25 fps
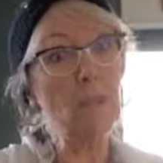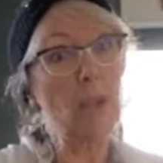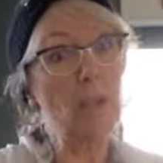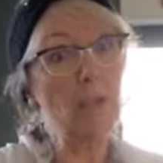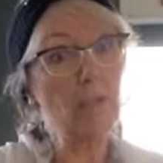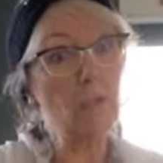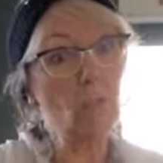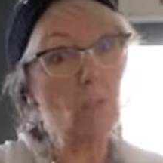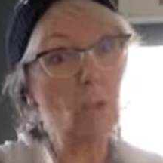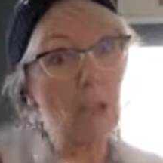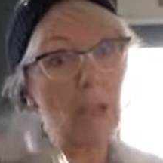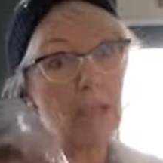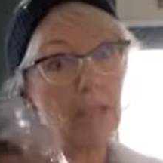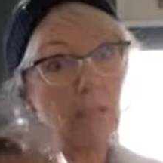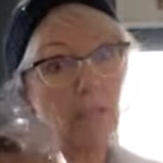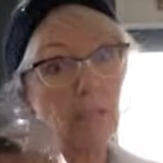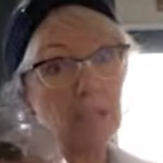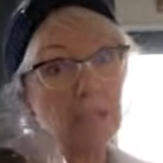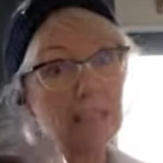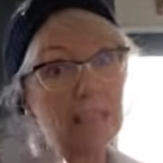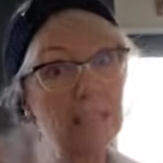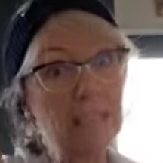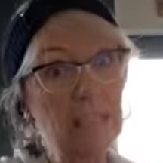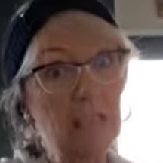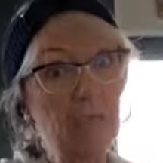the way,
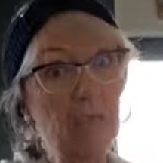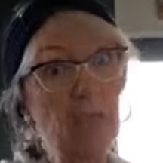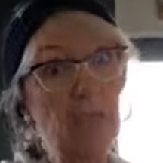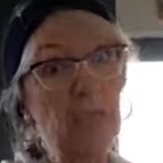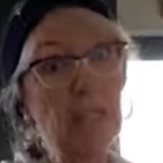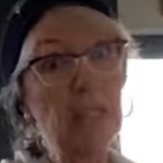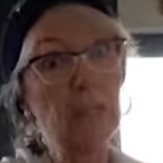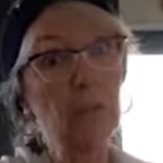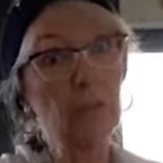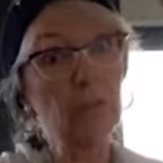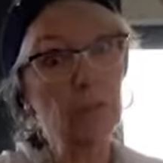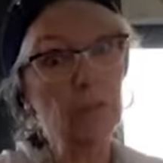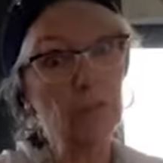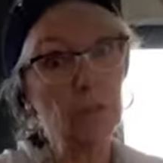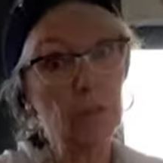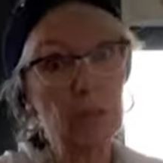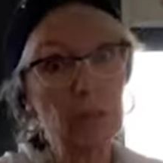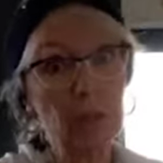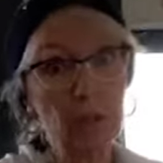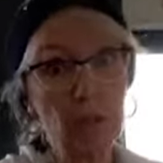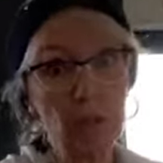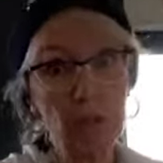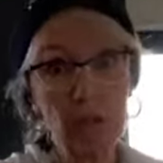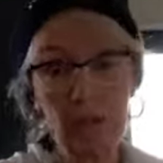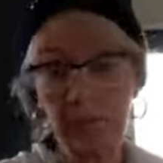these live in the
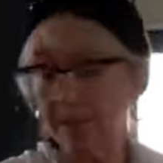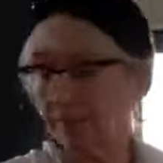fridge.